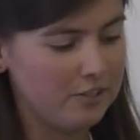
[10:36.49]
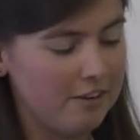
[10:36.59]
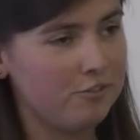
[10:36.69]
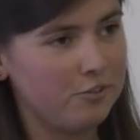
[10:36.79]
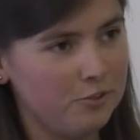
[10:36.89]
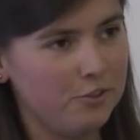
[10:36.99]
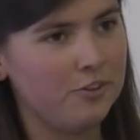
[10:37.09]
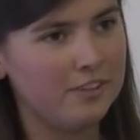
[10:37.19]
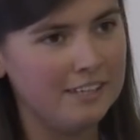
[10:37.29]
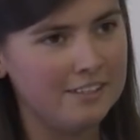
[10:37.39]
you have to tune
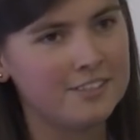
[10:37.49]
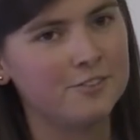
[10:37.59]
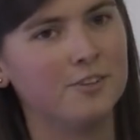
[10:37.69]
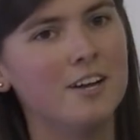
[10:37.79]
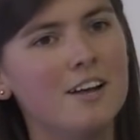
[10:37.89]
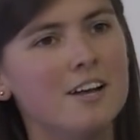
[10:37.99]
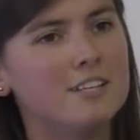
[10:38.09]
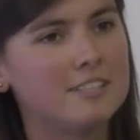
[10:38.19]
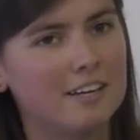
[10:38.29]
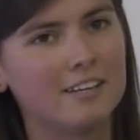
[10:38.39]
your ears to
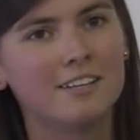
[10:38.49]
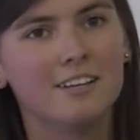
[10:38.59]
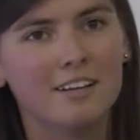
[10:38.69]
start